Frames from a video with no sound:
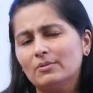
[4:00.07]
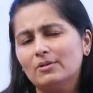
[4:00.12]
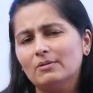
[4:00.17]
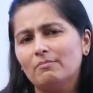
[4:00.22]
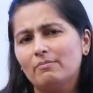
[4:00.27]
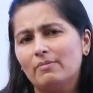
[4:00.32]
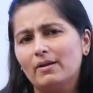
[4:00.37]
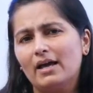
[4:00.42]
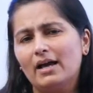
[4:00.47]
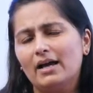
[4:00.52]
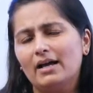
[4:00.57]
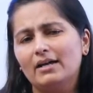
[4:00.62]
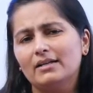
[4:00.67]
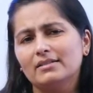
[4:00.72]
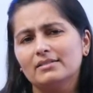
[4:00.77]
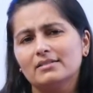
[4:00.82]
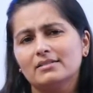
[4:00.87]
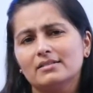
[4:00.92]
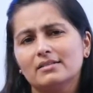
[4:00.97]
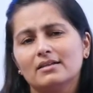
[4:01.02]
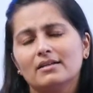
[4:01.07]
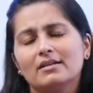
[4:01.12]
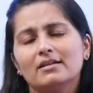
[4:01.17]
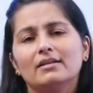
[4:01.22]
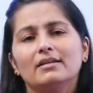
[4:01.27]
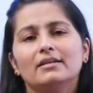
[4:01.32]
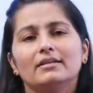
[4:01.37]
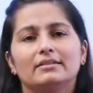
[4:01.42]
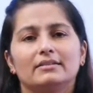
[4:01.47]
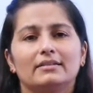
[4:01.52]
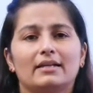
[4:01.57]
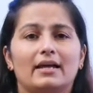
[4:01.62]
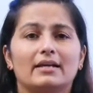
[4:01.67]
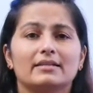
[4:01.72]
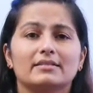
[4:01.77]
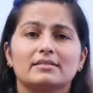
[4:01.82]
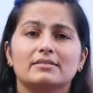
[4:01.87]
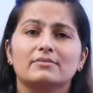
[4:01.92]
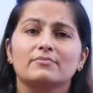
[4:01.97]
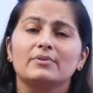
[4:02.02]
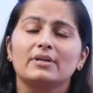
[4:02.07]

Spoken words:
about plants? Yes,